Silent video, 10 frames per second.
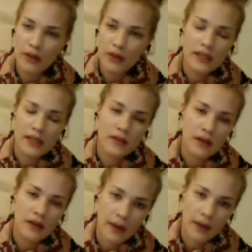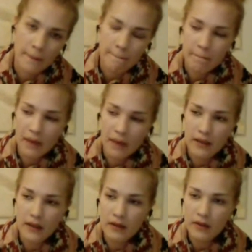that this,
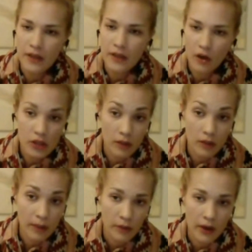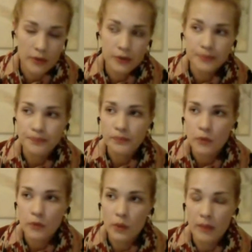my theological background
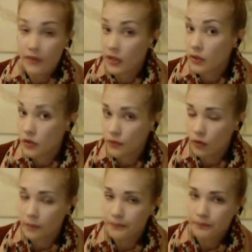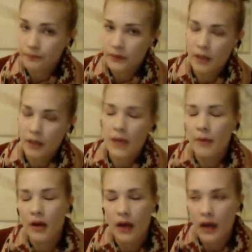will be very useful, because
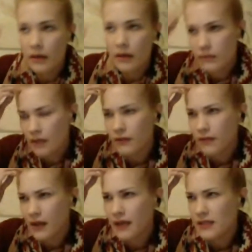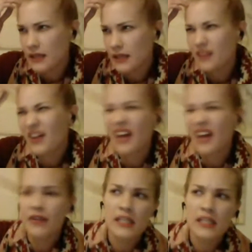if I can say that if I
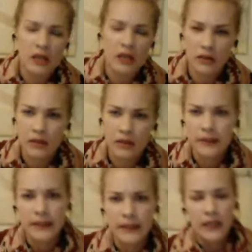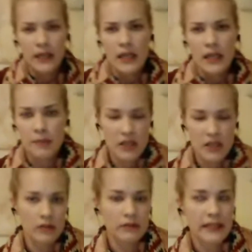have any special
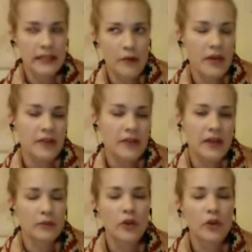area that,